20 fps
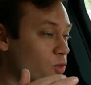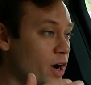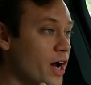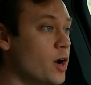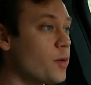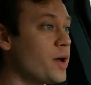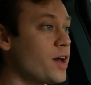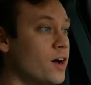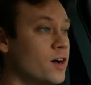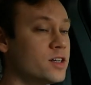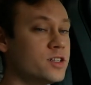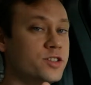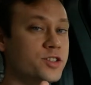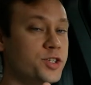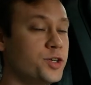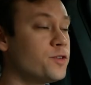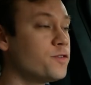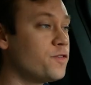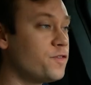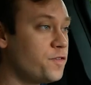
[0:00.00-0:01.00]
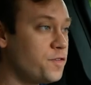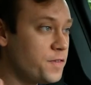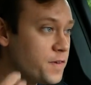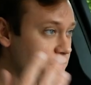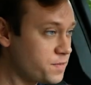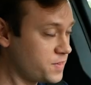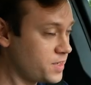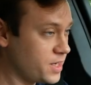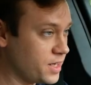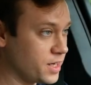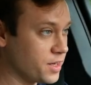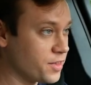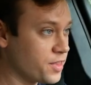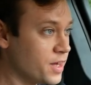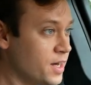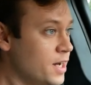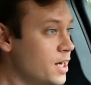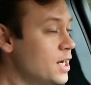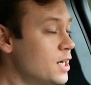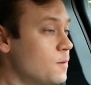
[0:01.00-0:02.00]
right away on June
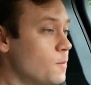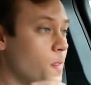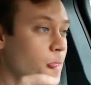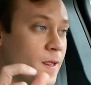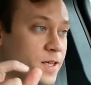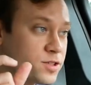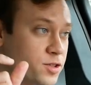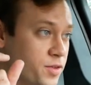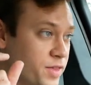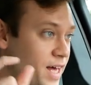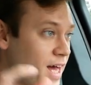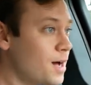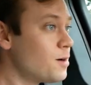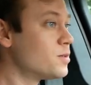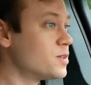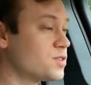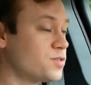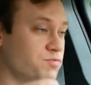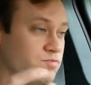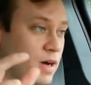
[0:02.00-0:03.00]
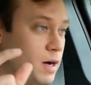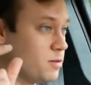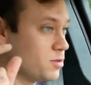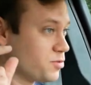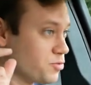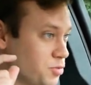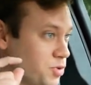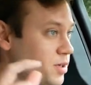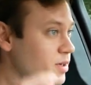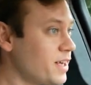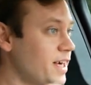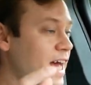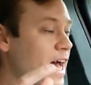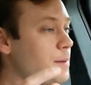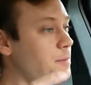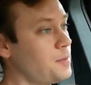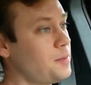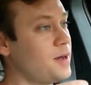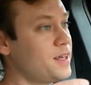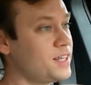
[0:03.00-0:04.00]
15th so that was I was really
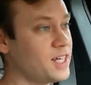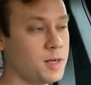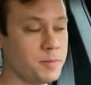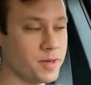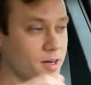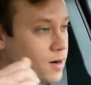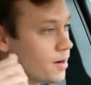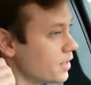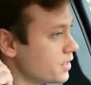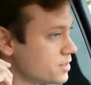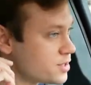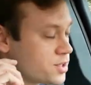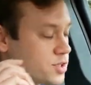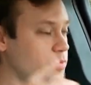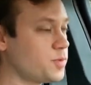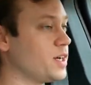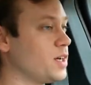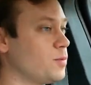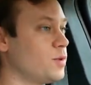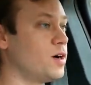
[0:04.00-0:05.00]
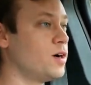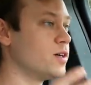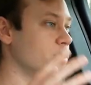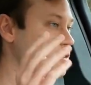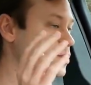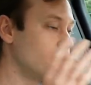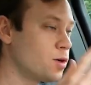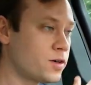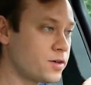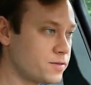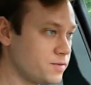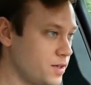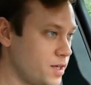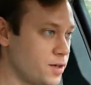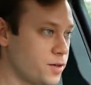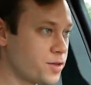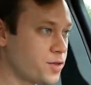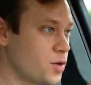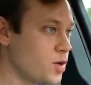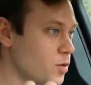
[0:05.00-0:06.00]
happy about that. I'm like, all right, sweet. Well, it took you
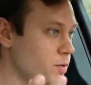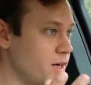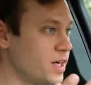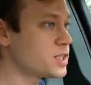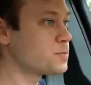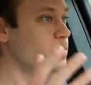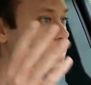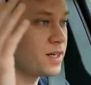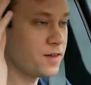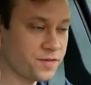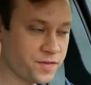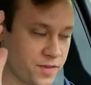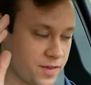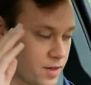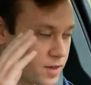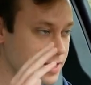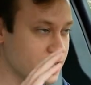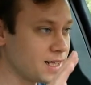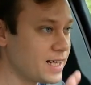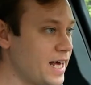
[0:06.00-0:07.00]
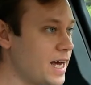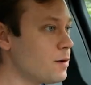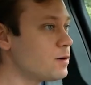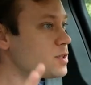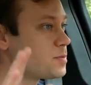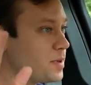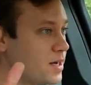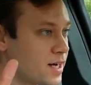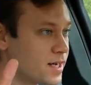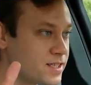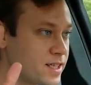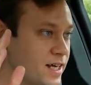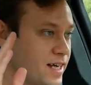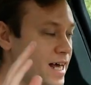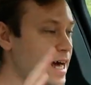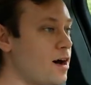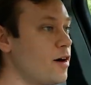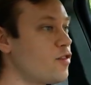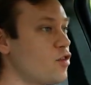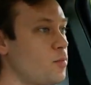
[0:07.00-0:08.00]
know three weeks, but if the delay was because I
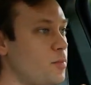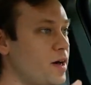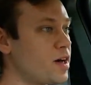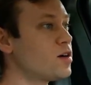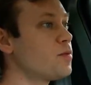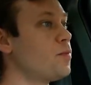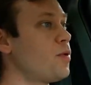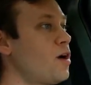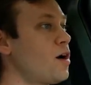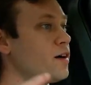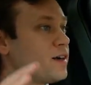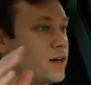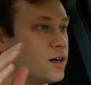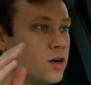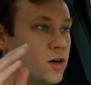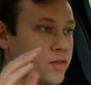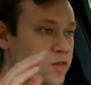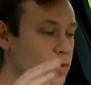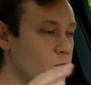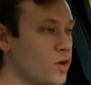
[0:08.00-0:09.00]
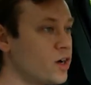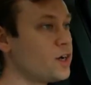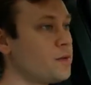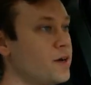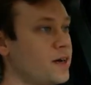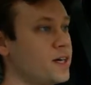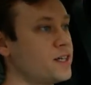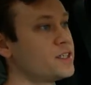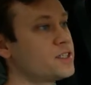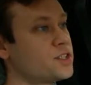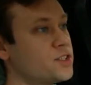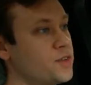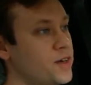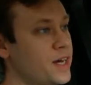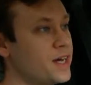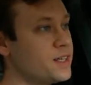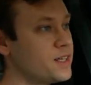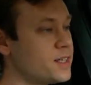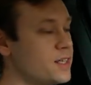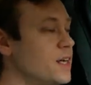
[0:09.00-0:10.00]
now have a better part and I don't have to worry about getting
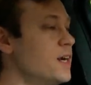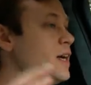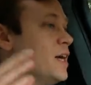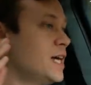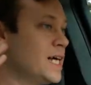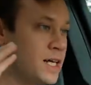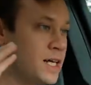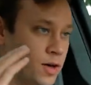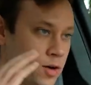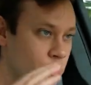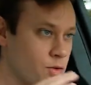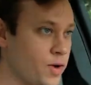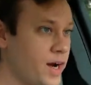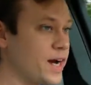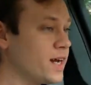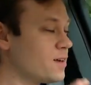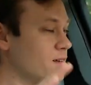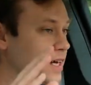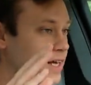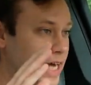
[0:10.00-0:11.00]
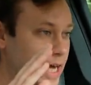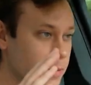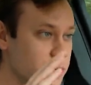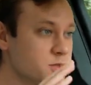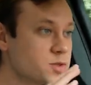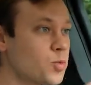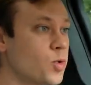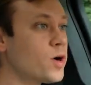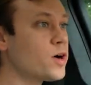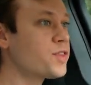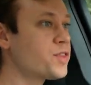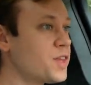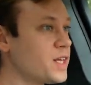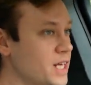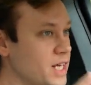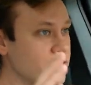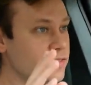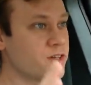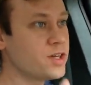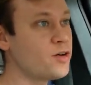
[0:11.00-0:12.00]
stranded, great. Like it was worth it,
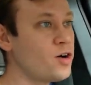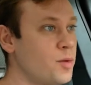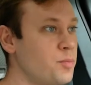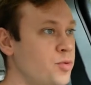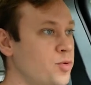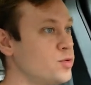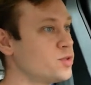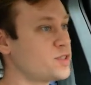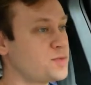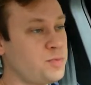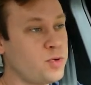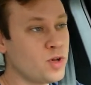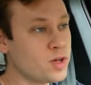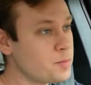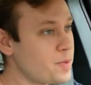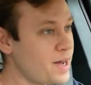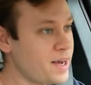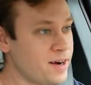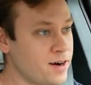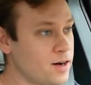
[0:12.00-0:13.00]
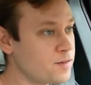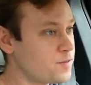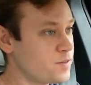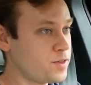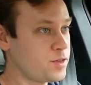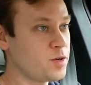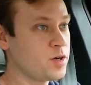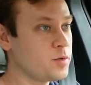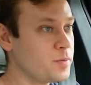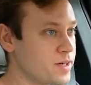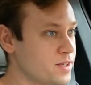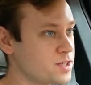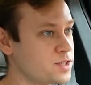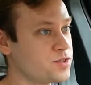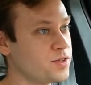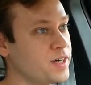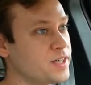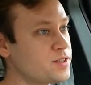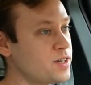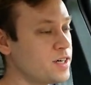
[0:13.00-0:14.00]
even though I was pulling my hair out for three weeks
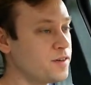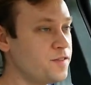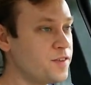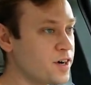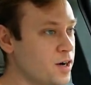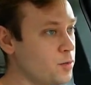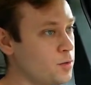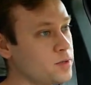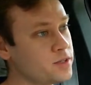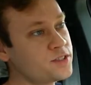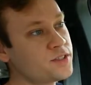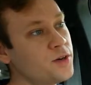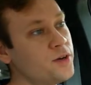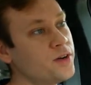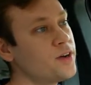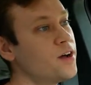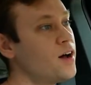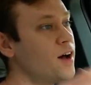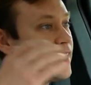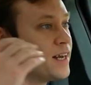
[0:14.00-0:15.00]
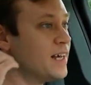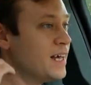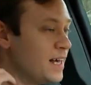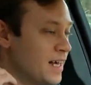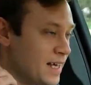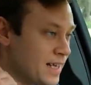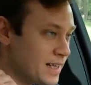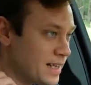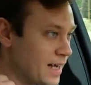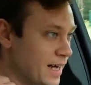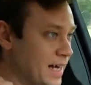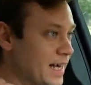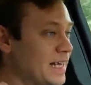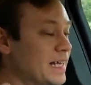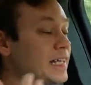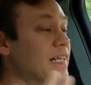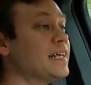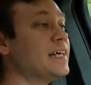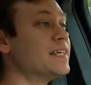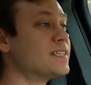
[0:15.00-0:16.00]
straight trying to figure out what's going on. Like
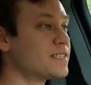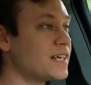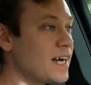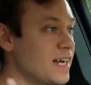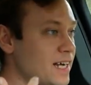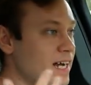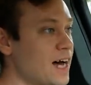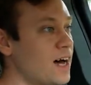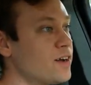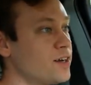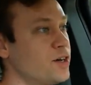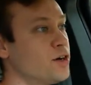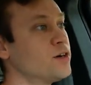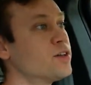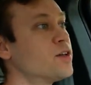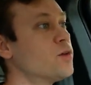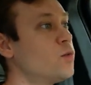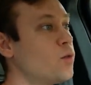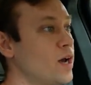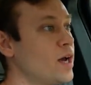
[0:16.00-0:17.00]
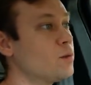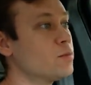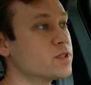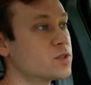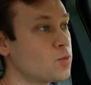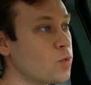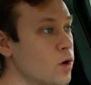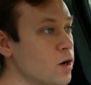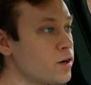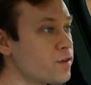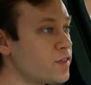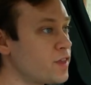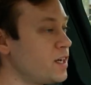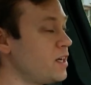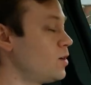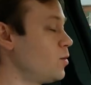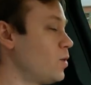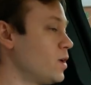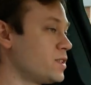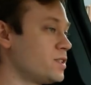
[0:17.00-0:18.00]
at least I now know the wait was worth it.
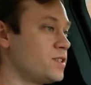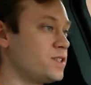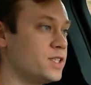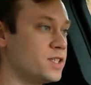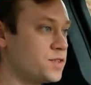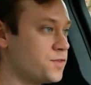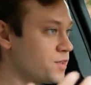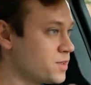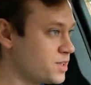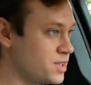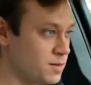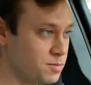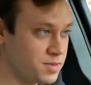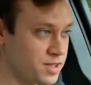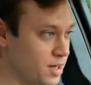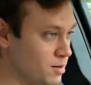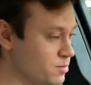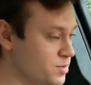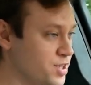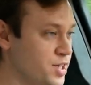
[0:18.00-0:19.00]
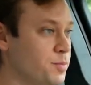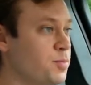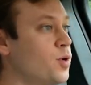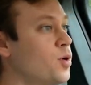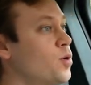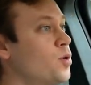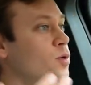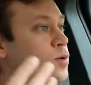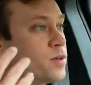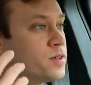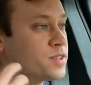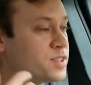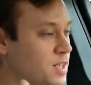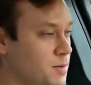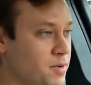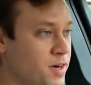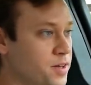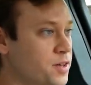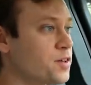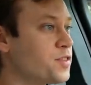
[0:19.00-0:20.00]
And it wasn't just for some dumb chip hold or
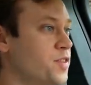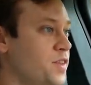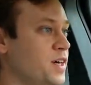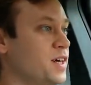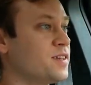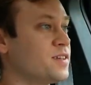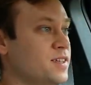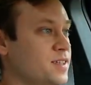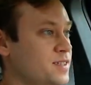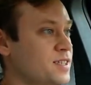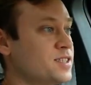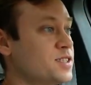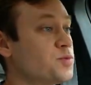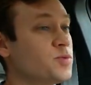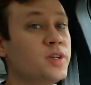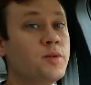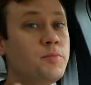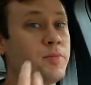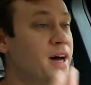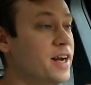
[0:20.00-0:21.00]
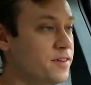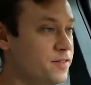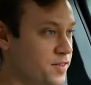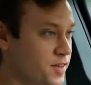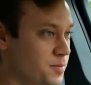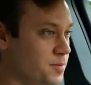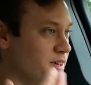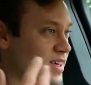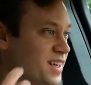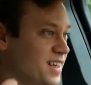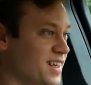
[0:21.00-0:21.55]
some other thing that doesn't really benefit me.